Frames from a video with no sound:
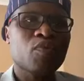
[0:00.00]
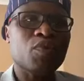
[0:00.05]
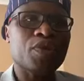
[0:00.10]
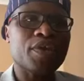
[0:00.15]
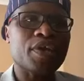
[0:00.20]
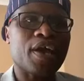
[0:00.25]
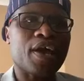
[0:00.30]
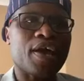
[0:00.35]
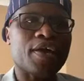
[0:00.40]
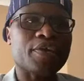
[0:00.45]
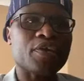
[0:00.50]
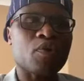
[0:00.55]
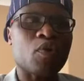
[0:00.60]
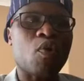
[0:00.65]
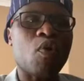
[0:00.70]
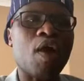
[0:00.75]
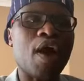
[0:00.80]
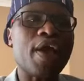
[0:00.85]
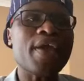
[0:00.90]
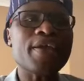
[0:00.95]
We are
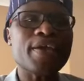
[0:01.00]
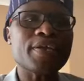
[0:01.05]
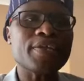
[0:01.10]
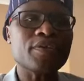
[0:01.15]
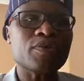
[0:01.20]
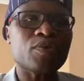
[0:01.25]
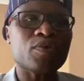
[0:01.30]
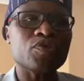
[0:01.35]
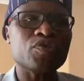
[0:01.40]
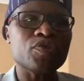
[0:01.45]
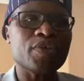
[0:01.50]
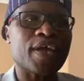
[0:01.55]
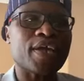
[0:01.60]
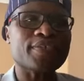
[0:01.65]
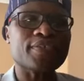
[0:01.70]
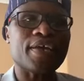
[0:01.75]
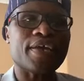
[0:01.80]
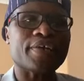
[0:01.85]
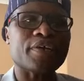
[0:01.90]
required, or you guys